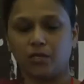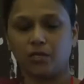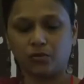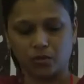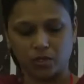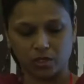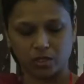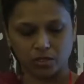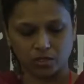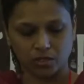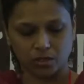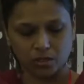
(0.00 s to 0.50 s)

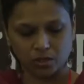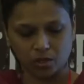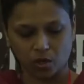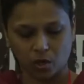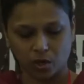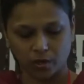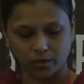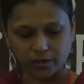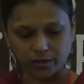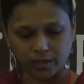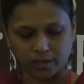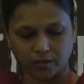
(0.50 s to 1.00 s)
educational
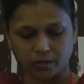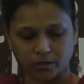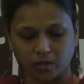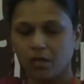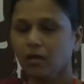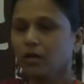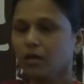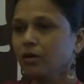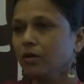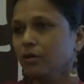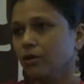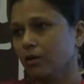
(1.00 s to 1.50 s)
content
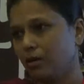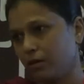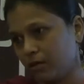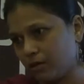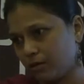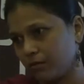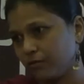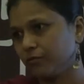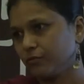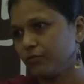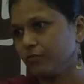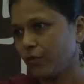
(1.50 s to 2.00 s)

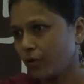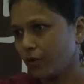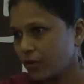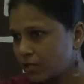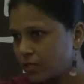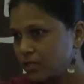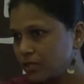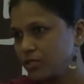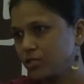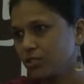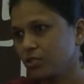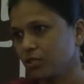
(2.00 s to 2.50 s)
for
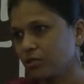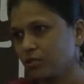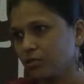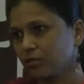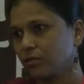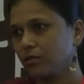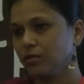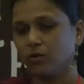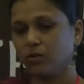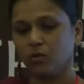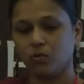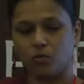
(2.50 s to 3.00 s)
these
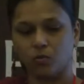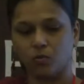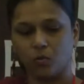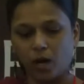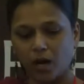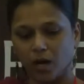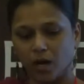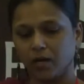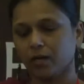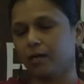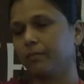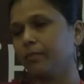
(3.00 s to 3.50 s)
children who
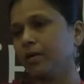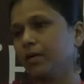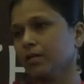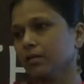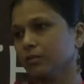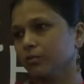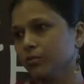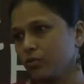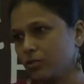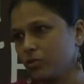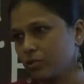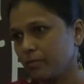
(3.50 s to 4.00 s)
are among
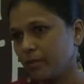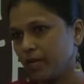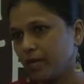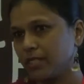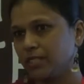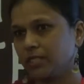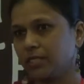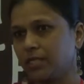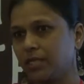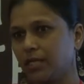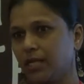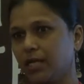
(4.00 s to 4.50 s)
the most
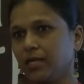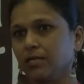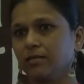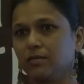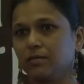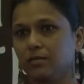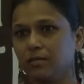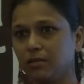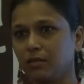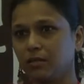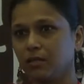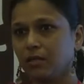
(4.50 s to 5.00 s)

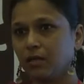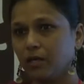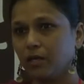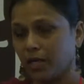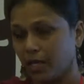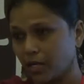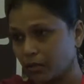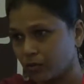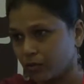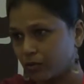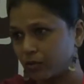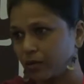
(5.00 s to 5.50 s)
marginalized
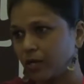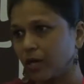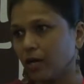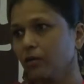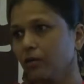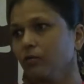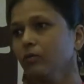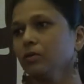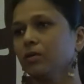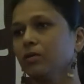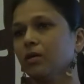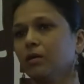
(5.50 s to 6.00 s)
in
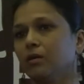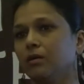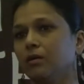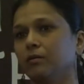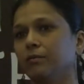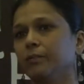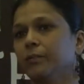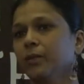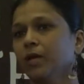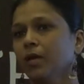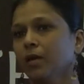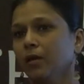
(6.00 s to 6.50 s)
Gurgaon.